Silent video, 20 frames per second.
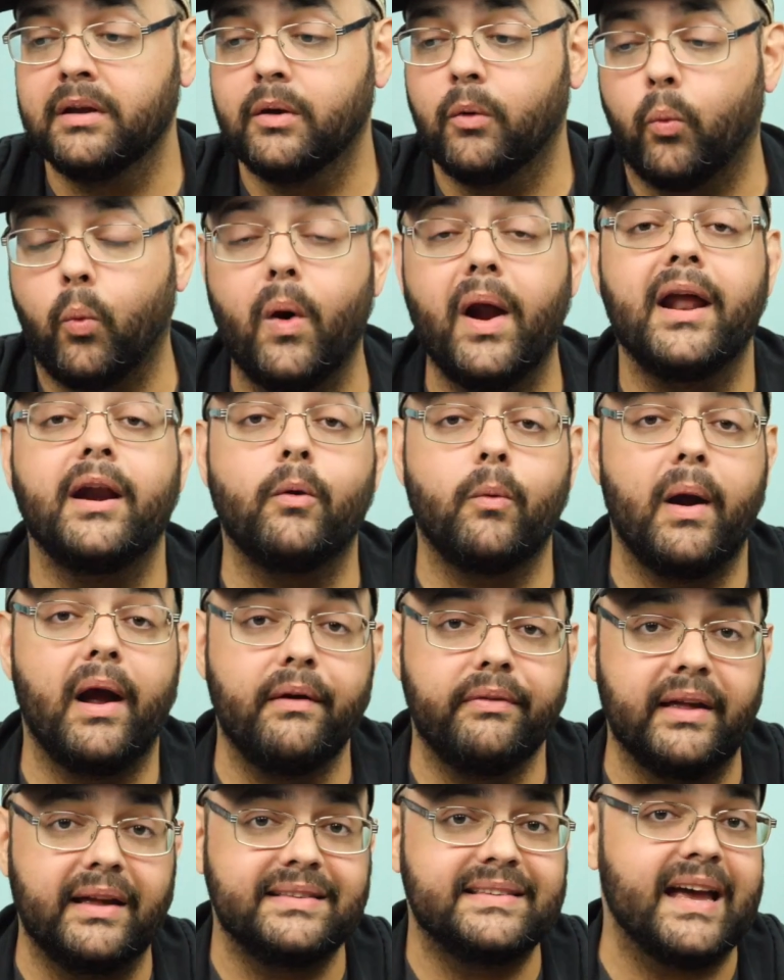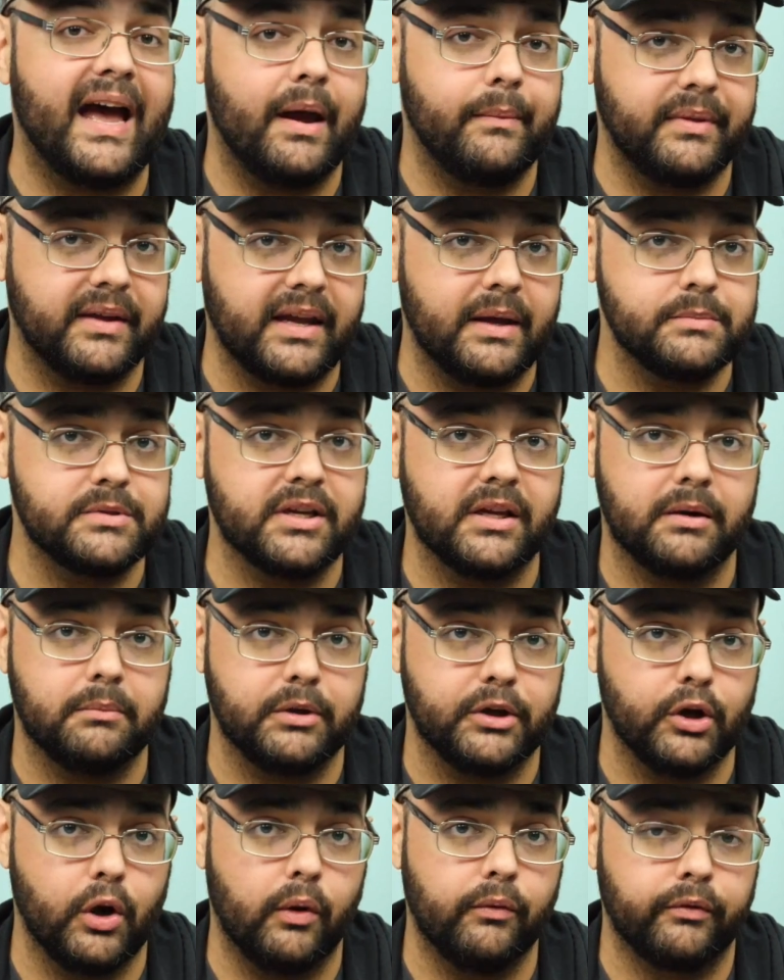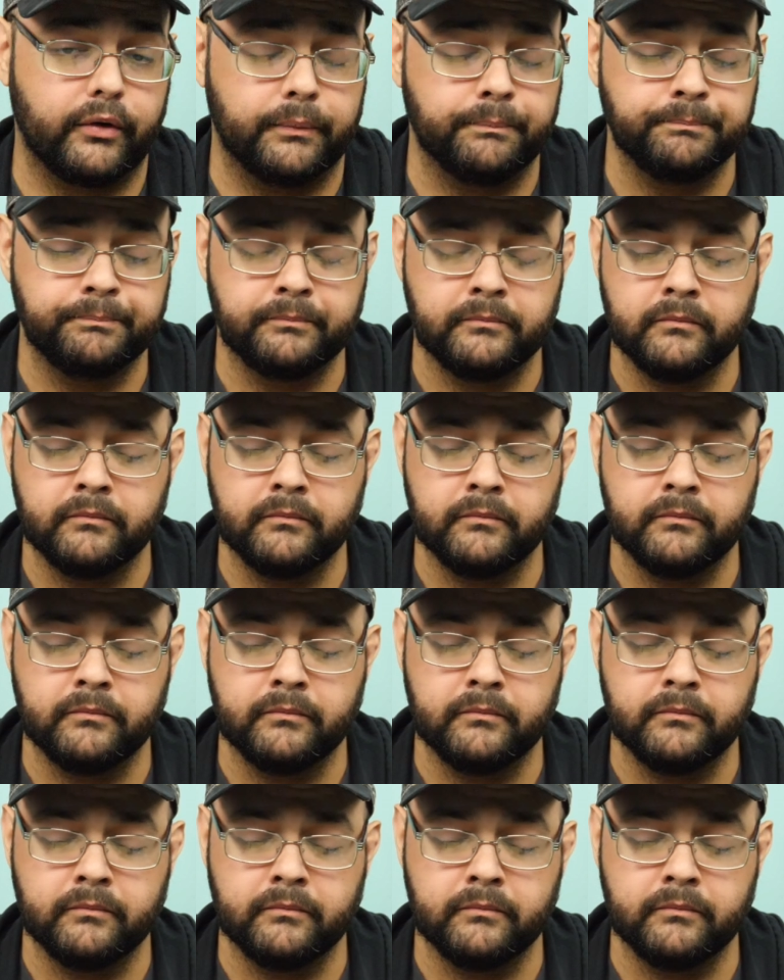Right around that time, the game's going to be over.